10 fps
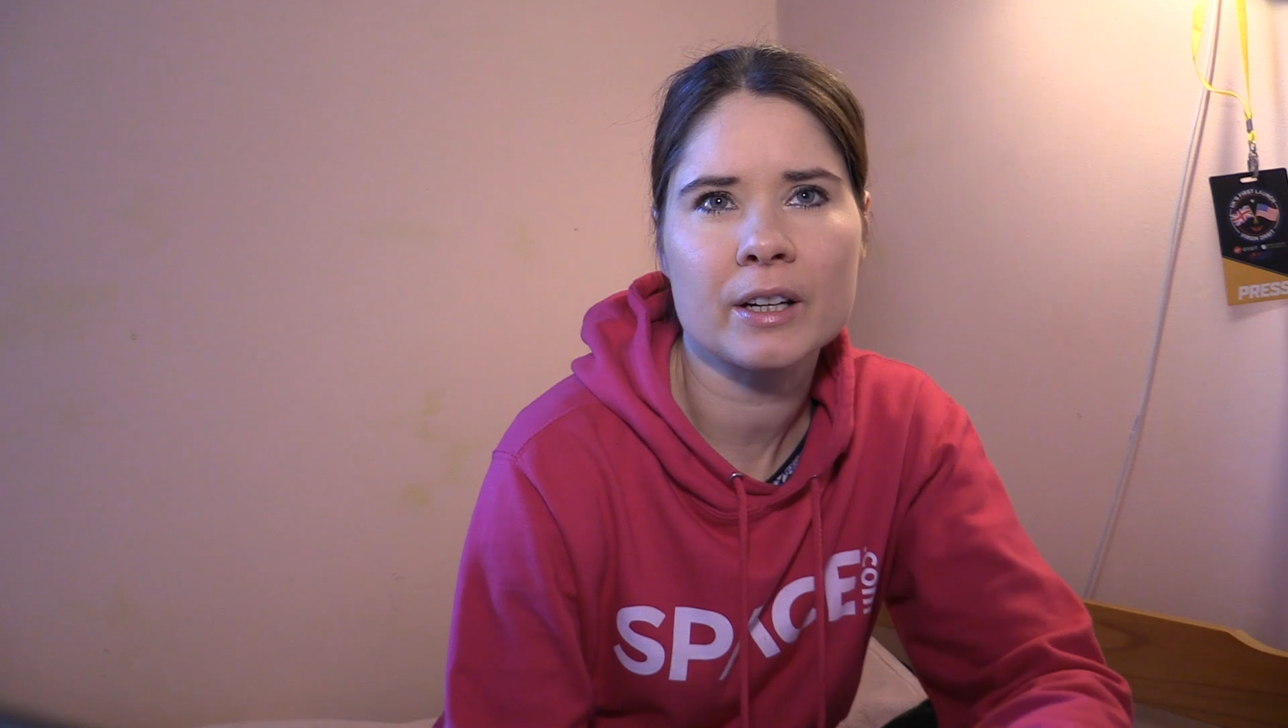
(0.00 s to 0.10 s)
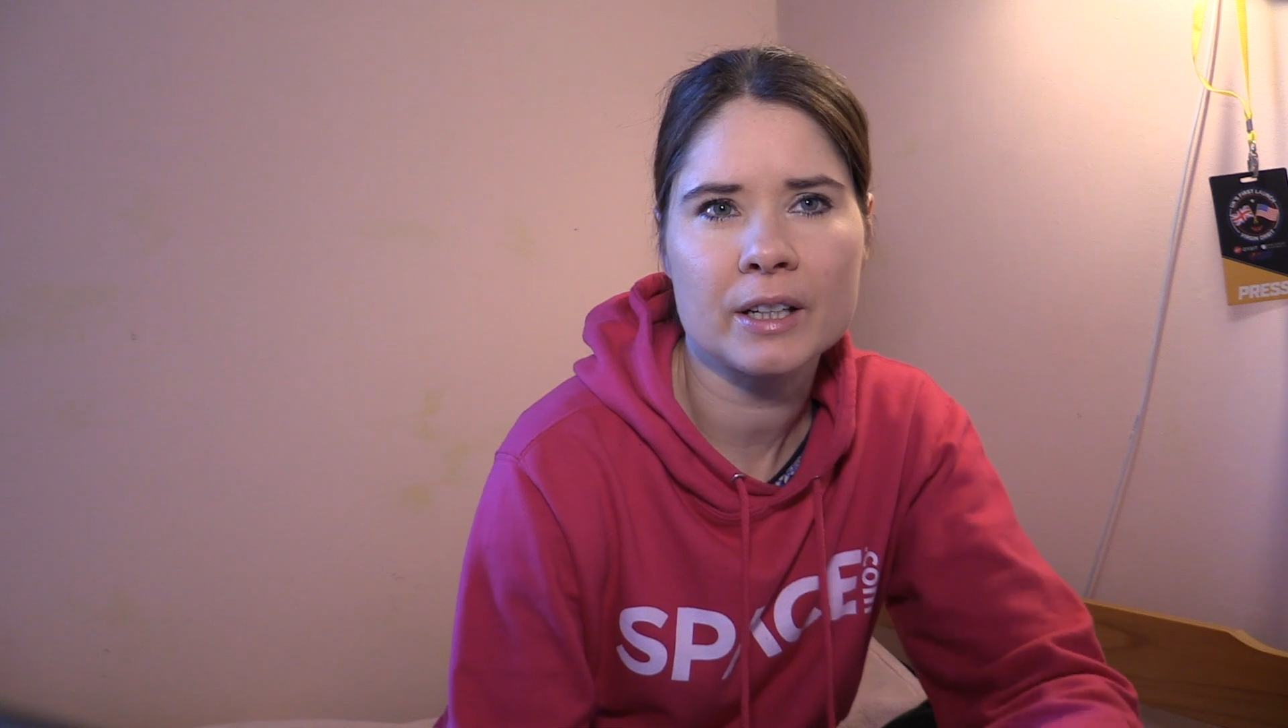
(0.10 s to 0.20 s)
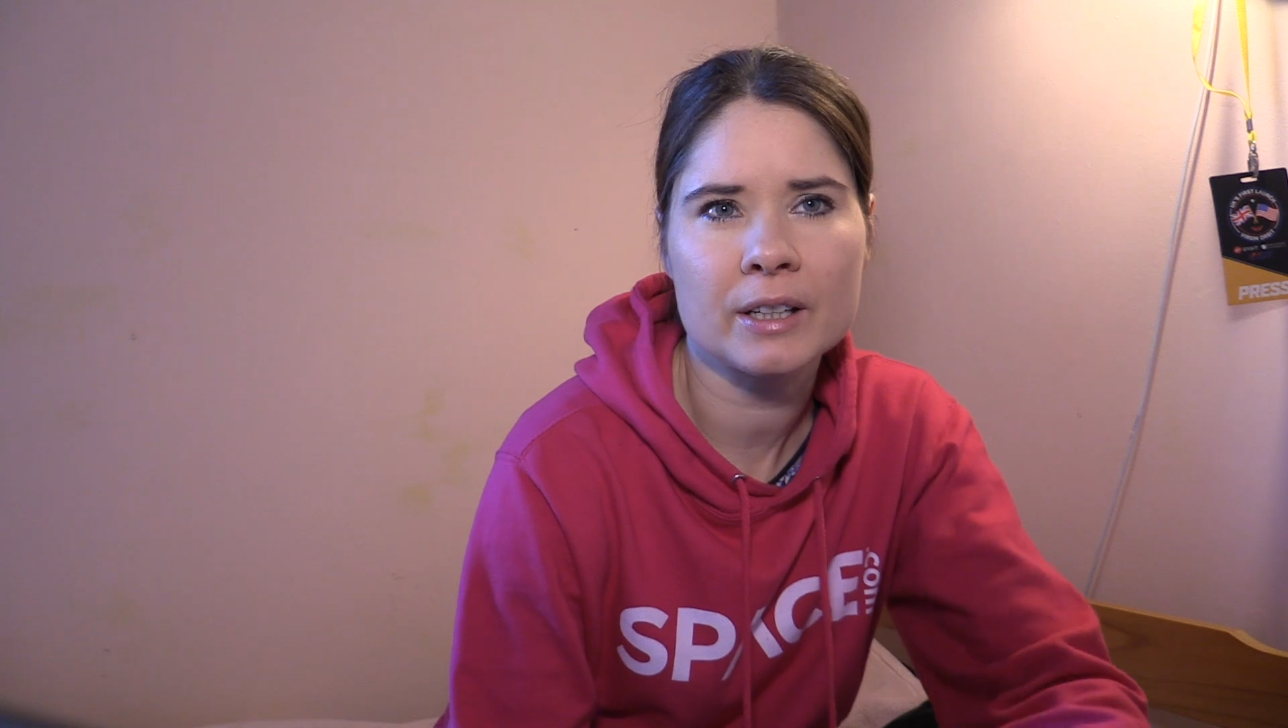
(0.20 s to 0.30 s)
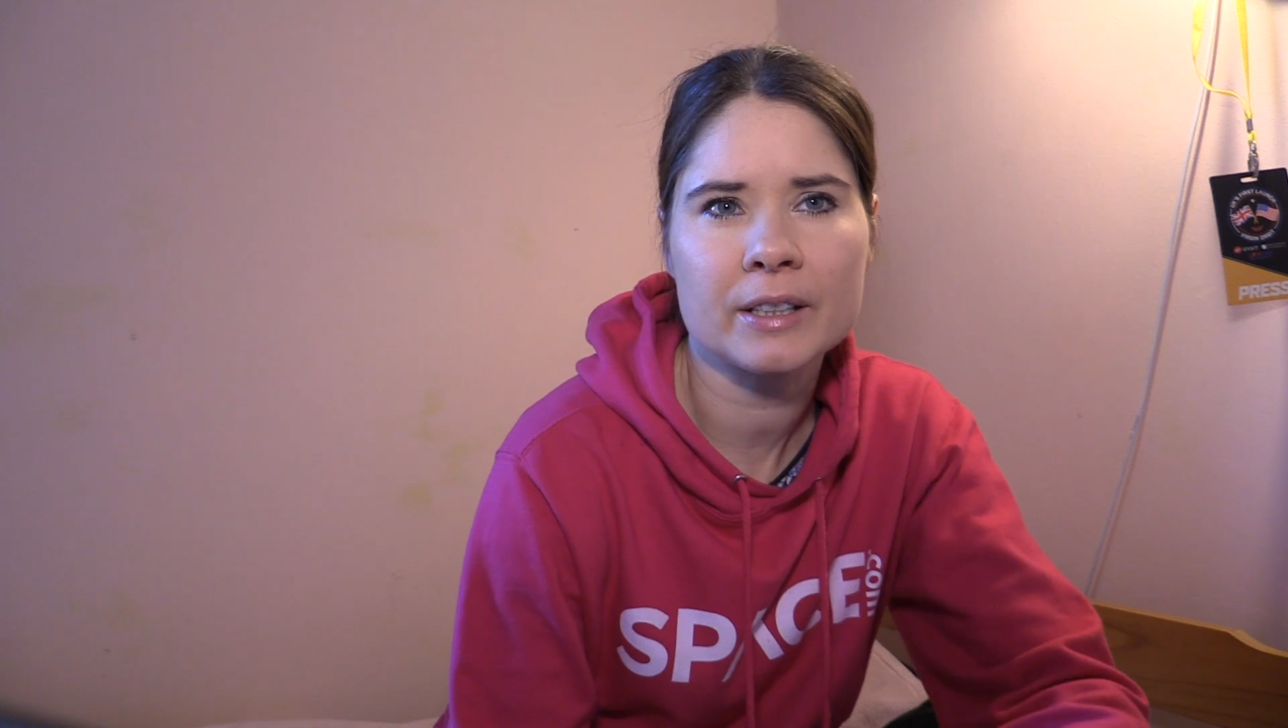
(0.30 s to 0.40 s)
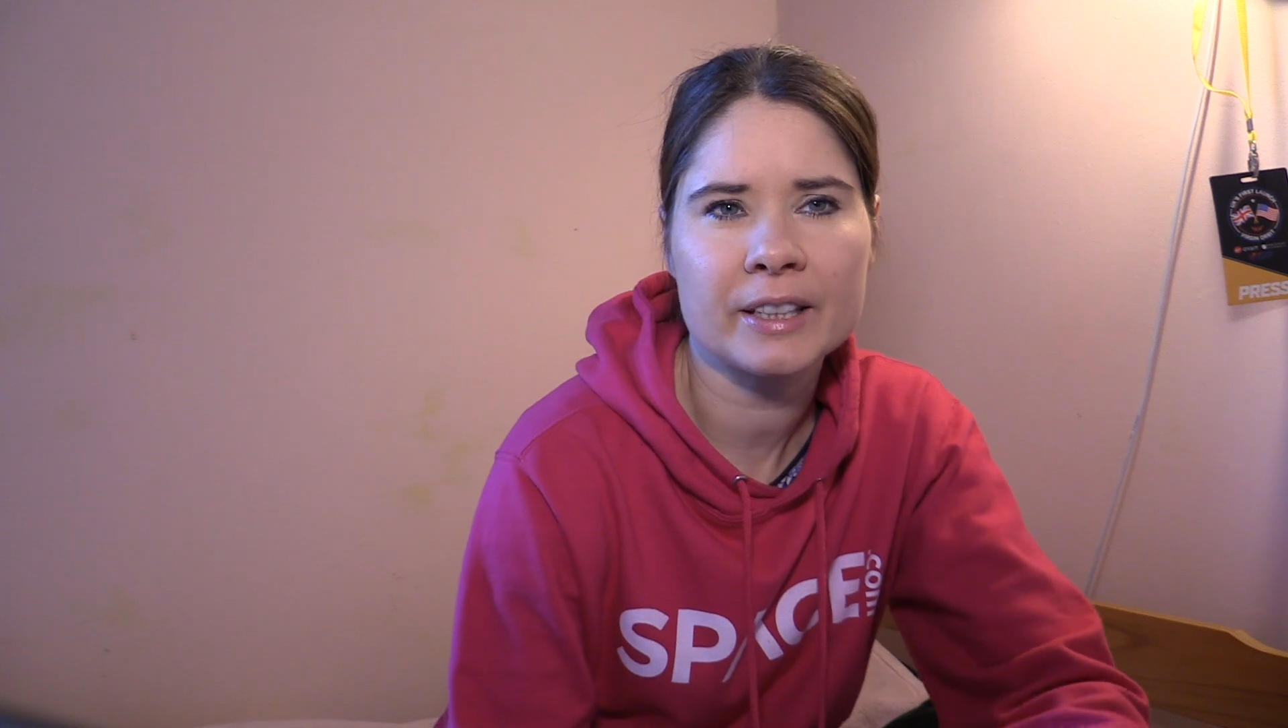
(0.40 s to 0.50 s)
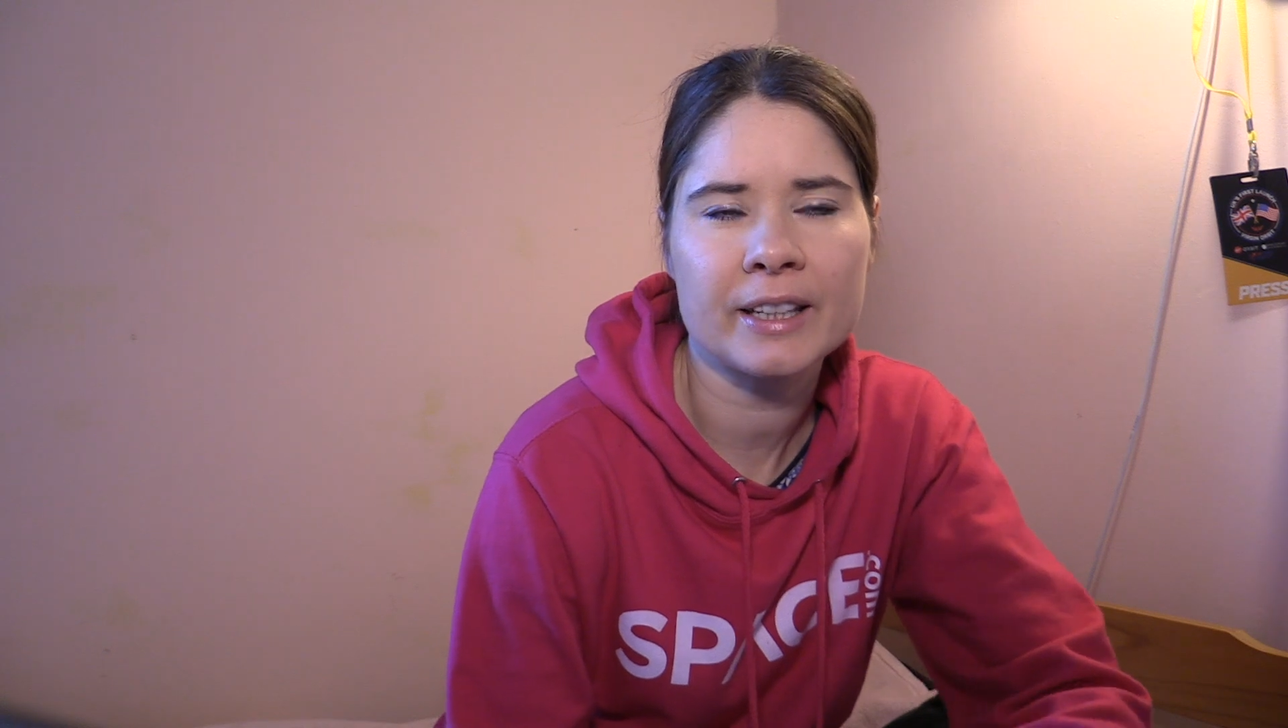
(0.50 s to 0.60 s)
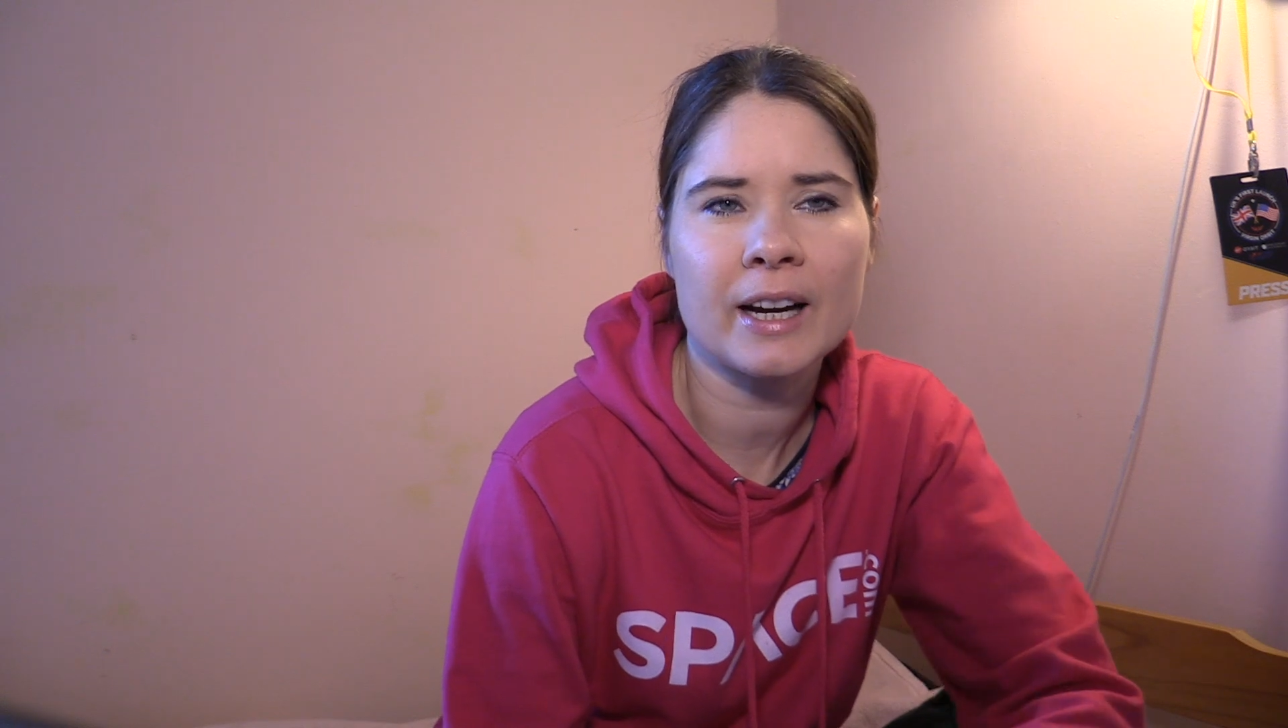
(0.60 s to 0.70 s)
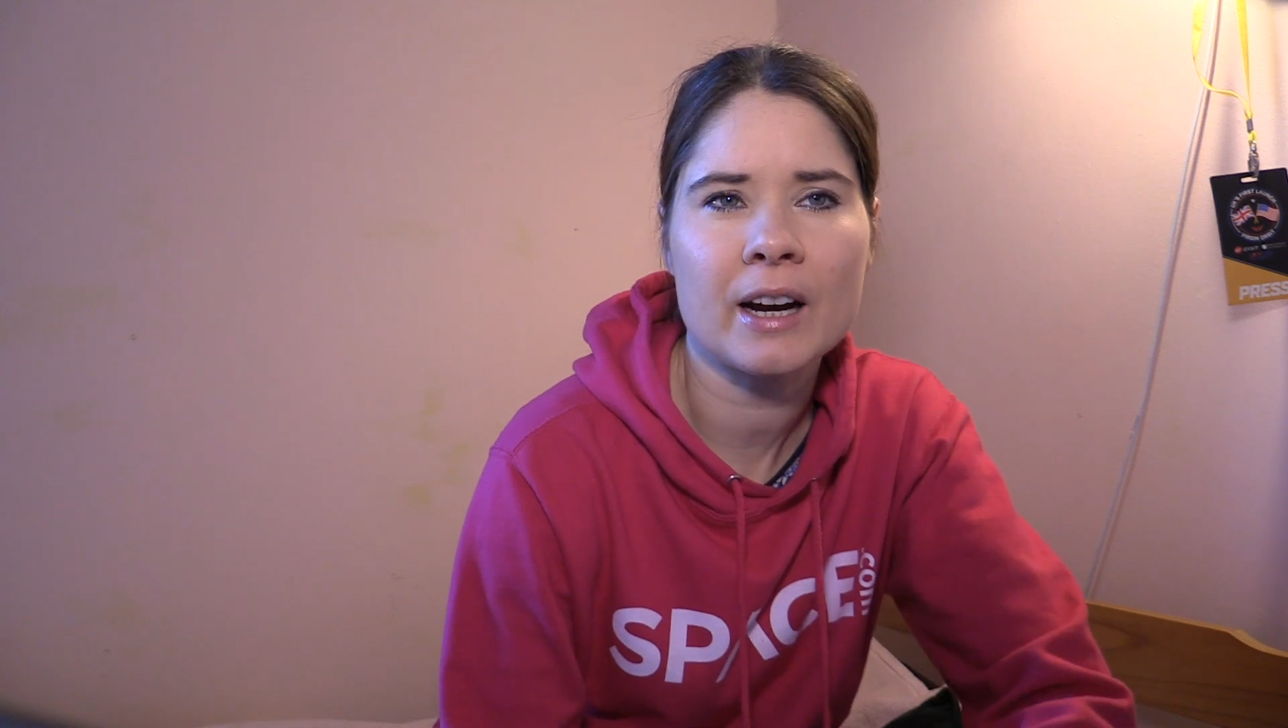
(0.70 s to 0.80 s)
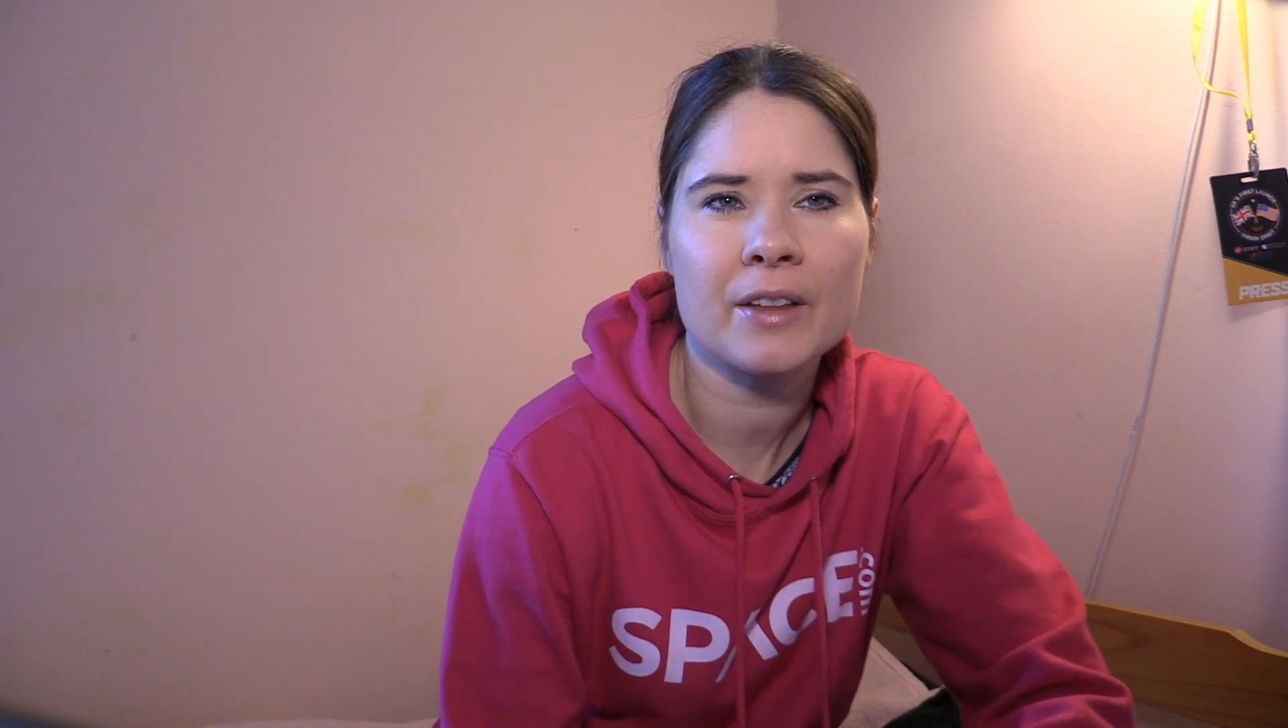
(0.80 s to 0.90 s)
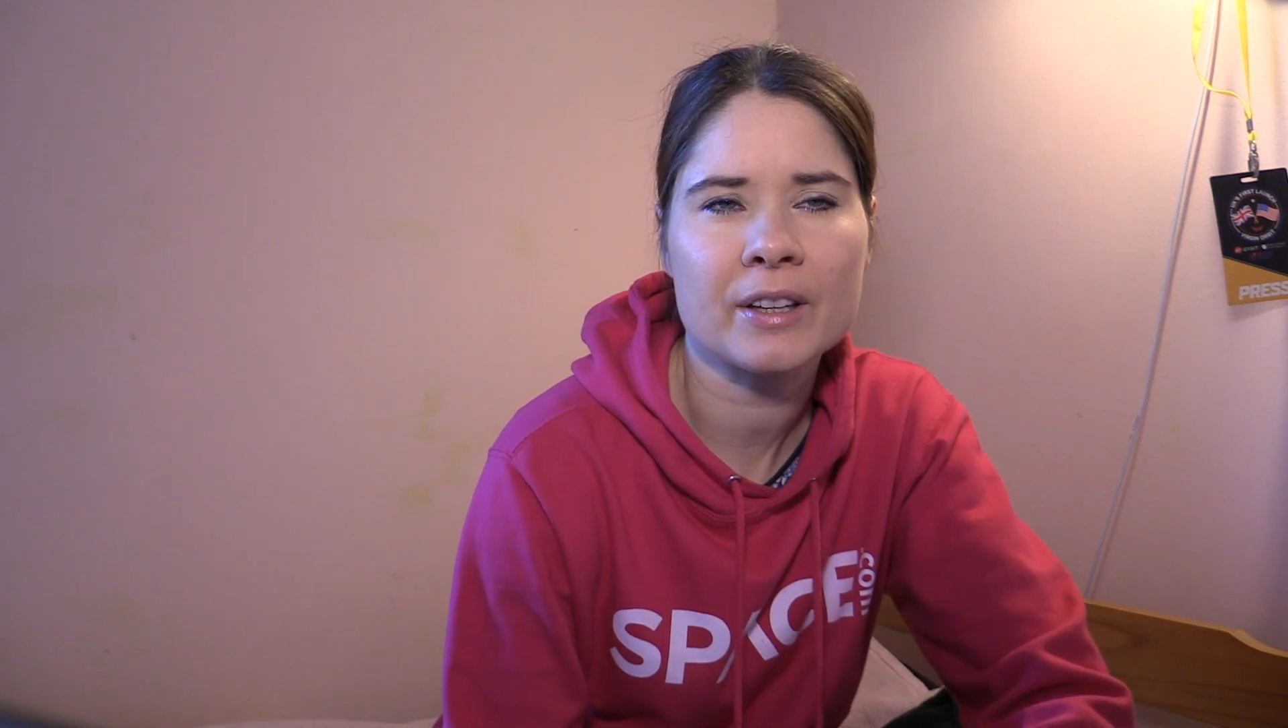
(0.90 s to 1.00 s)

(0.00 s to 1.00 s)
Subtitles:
I